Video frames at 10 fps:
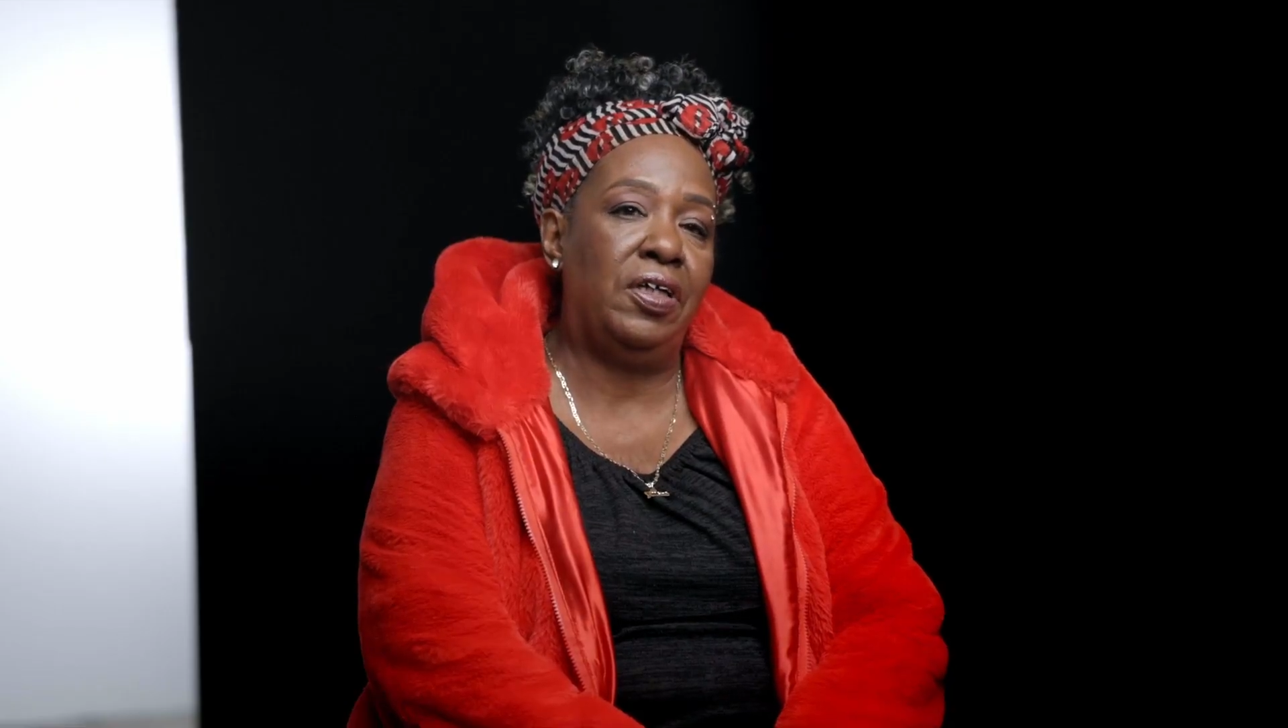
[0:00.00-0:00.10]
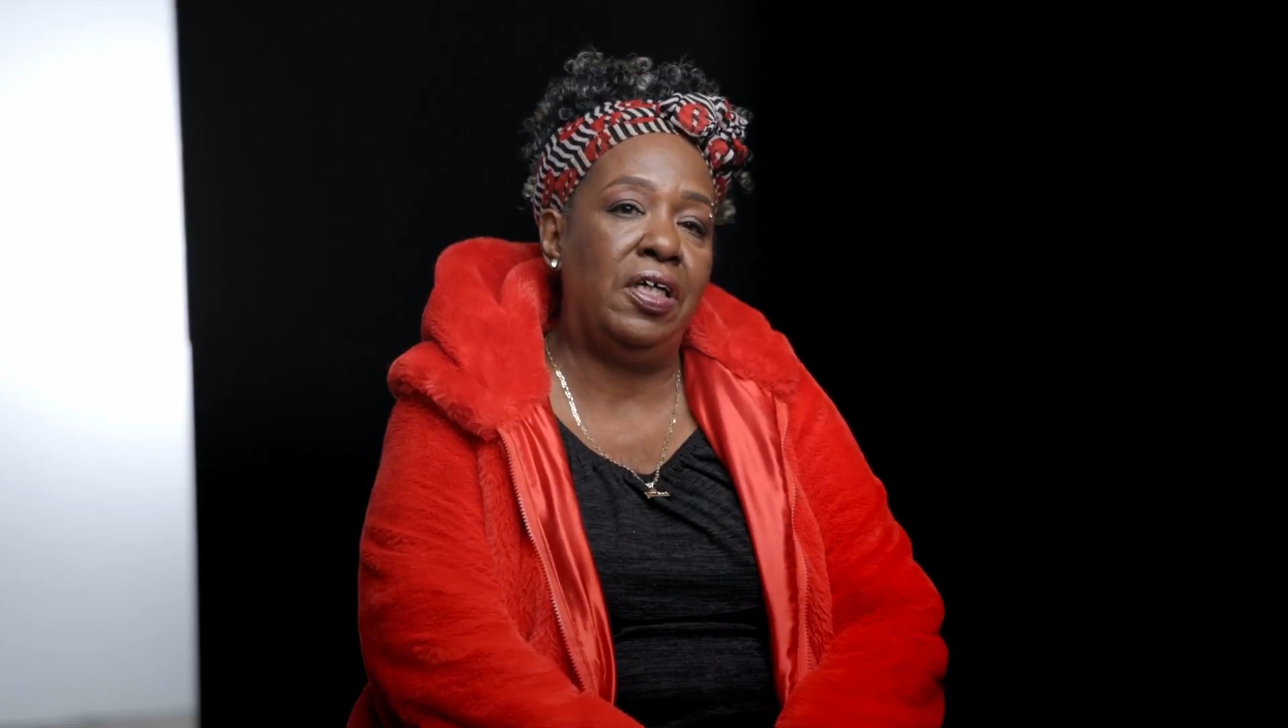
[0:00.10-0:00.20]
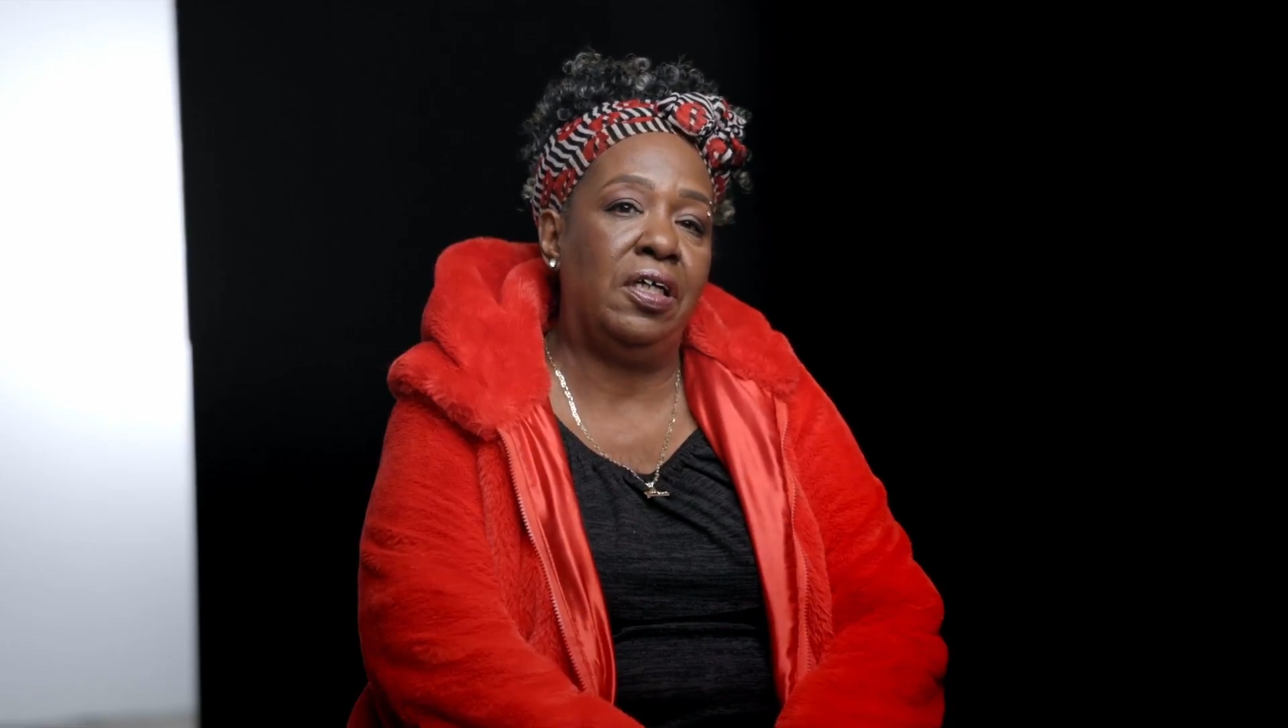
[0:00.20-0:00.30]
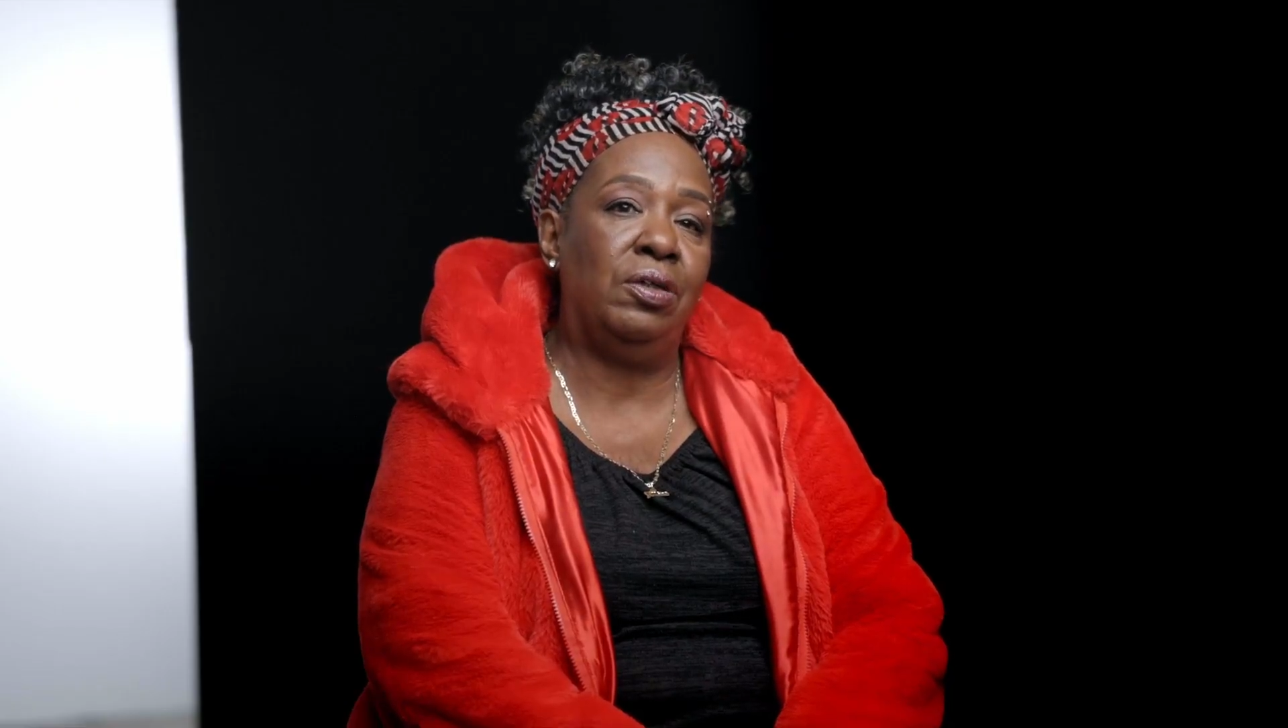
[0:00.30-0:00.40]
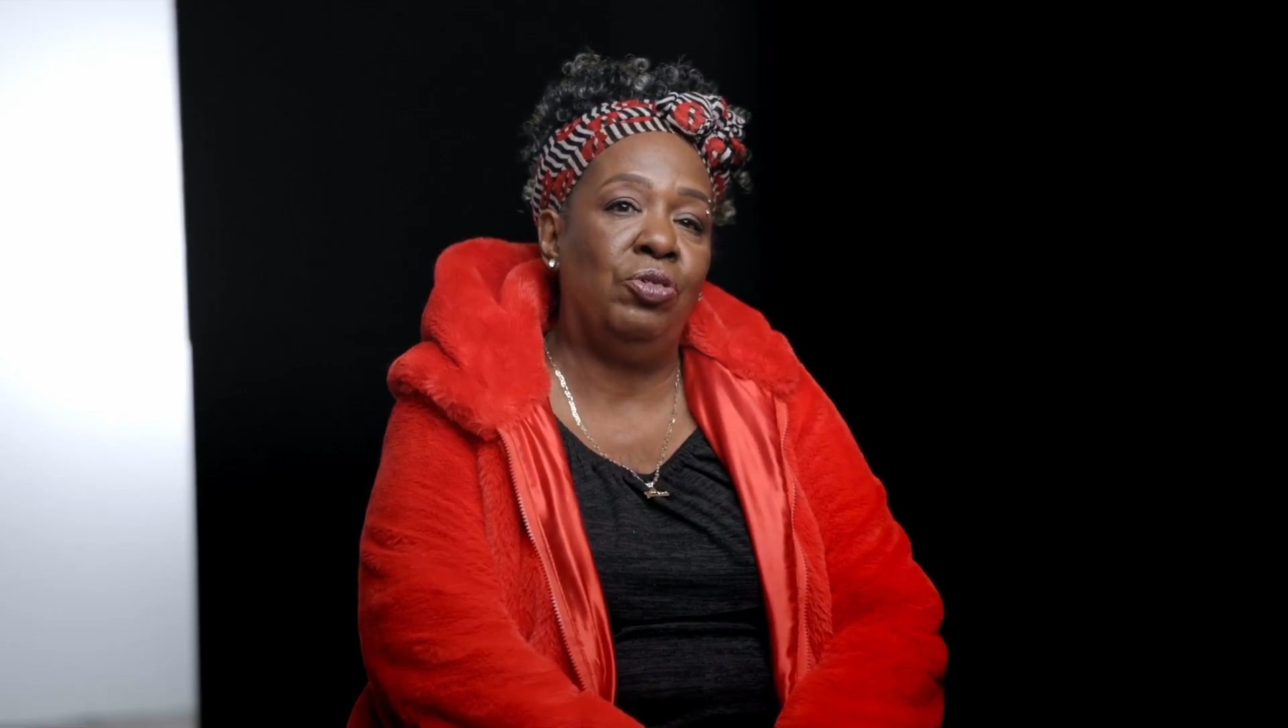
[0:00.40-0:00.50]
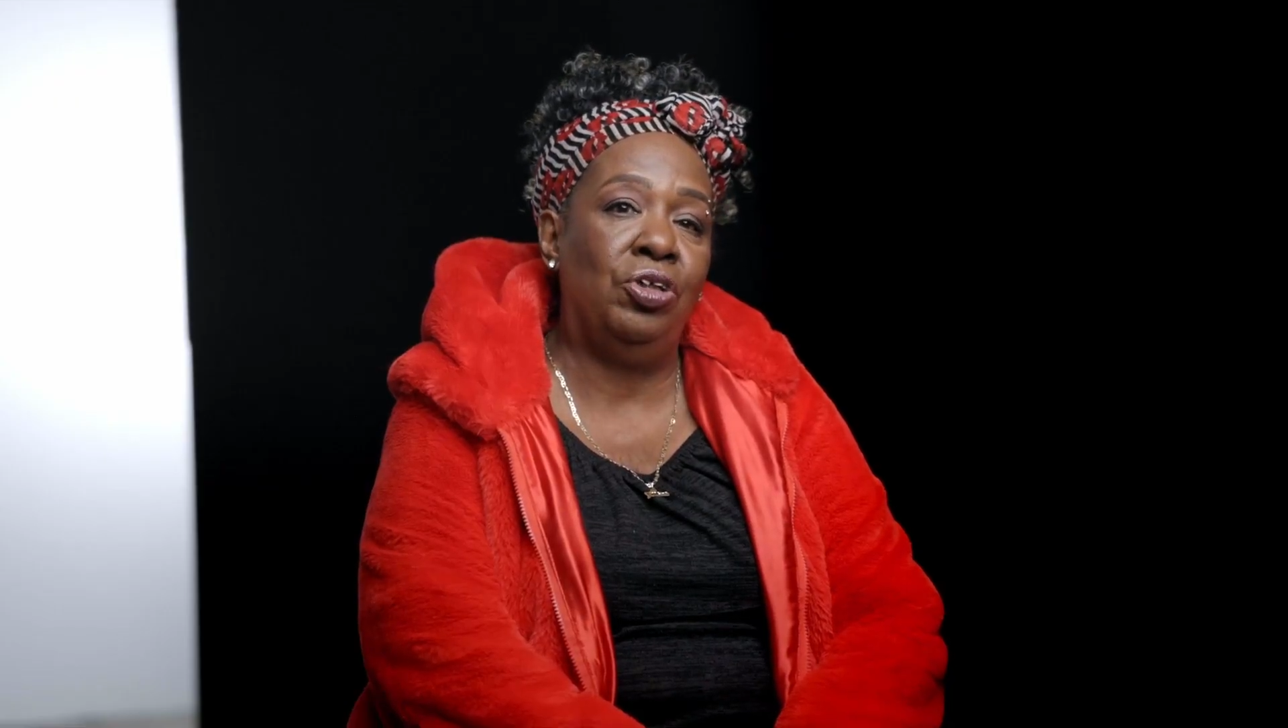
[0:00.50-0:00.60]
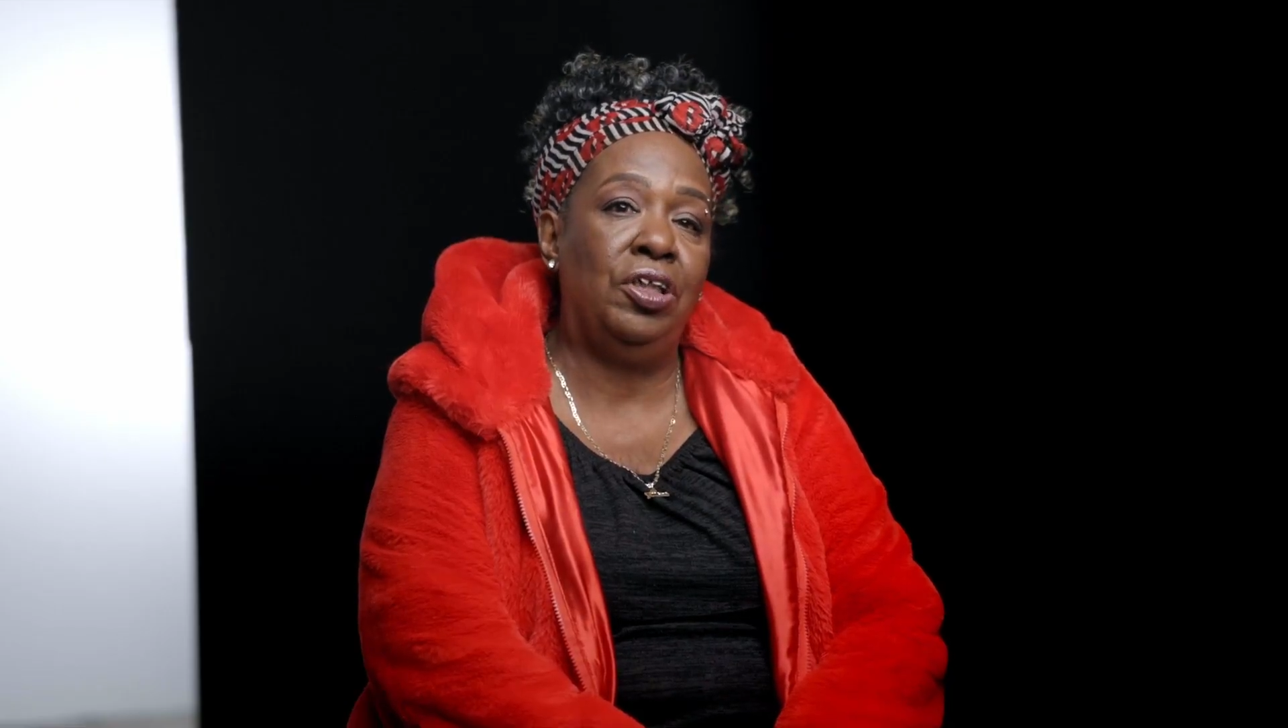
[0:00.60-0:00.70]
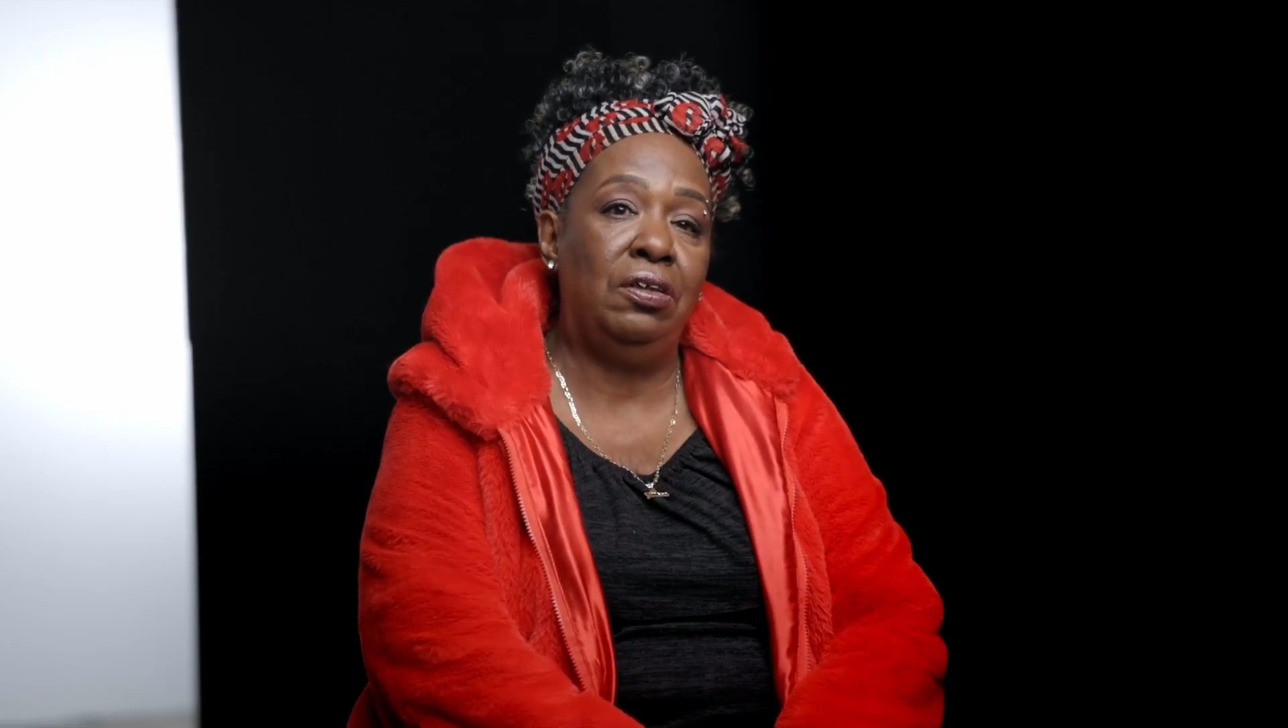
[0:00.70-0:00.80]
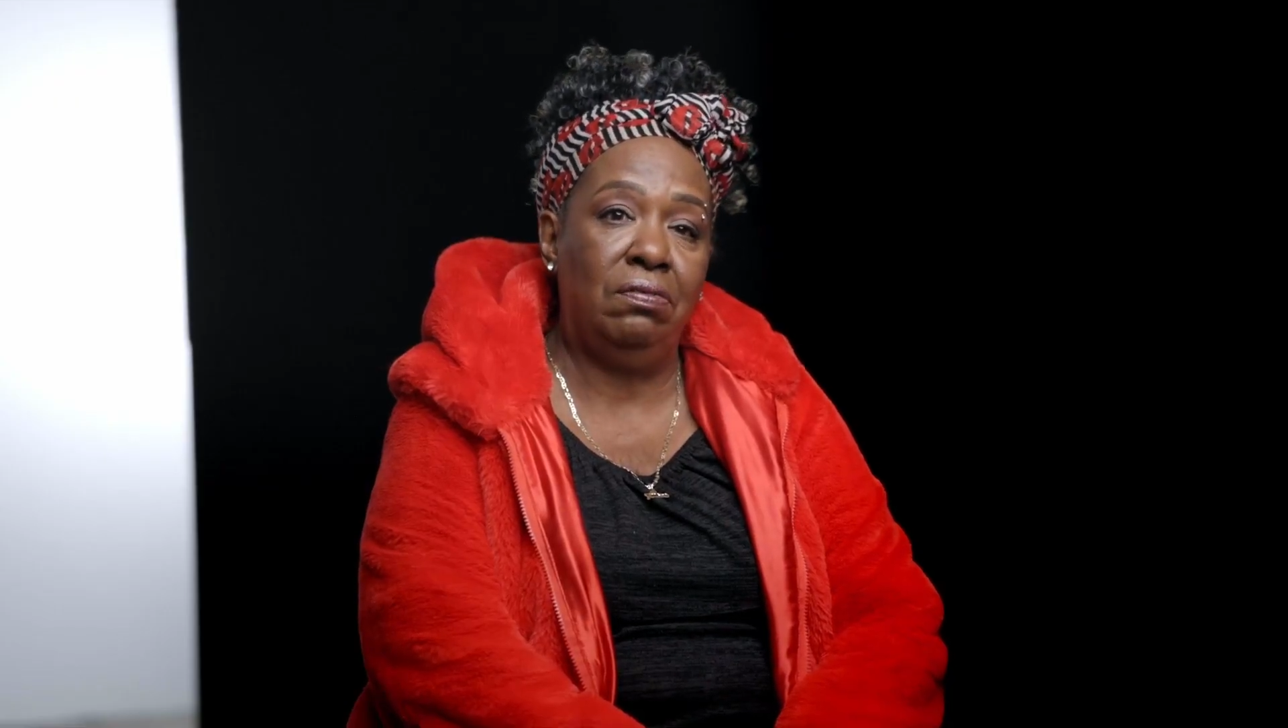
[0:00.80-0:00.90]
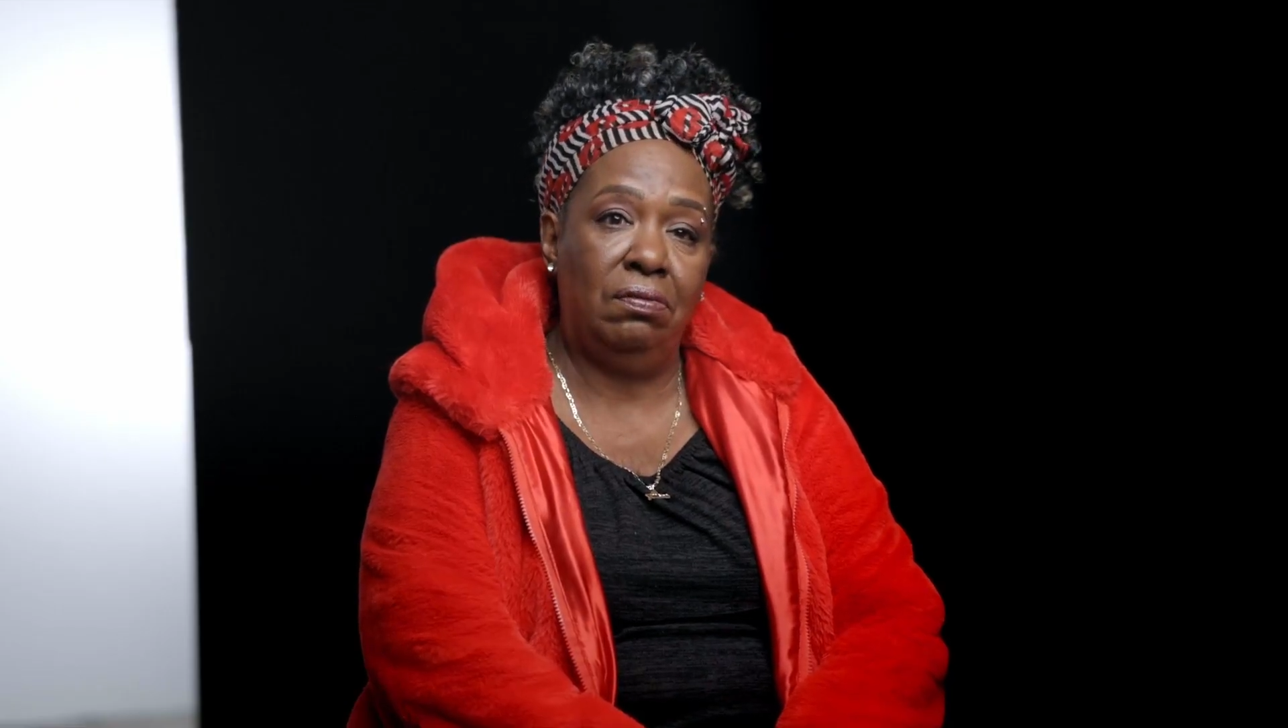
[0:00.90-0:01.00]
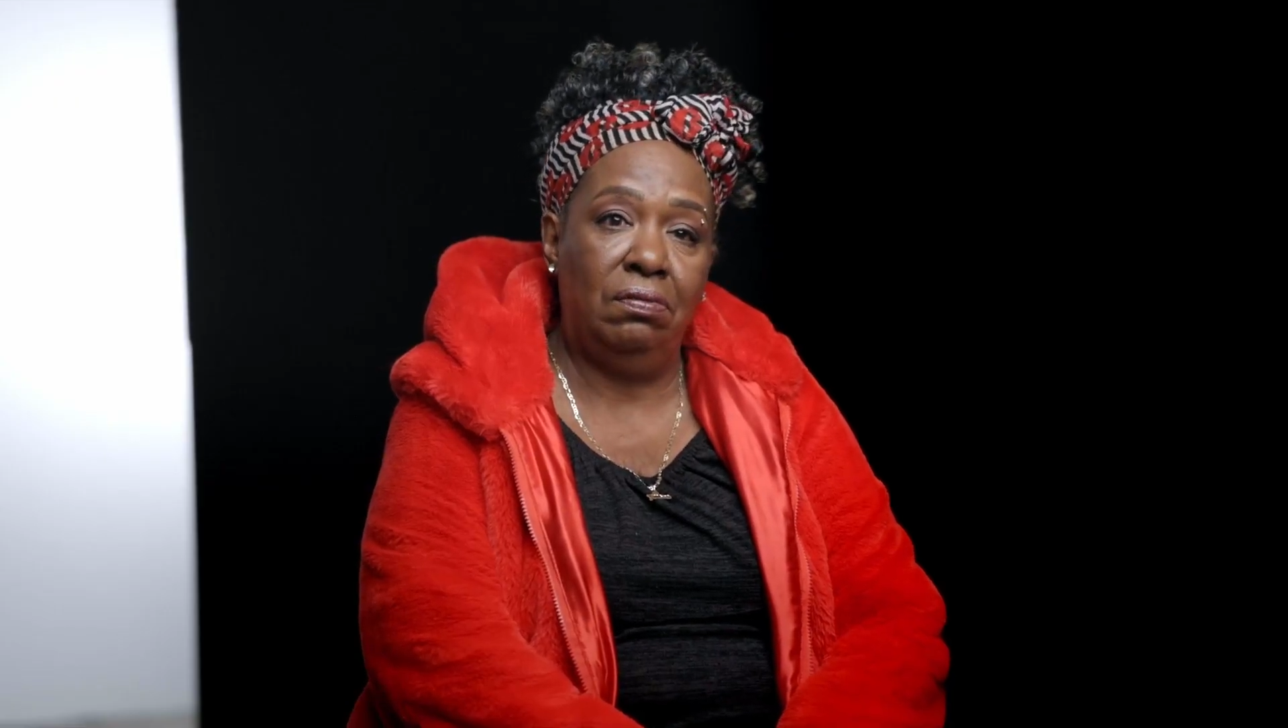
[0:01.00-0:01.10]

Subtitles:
drink in the morning.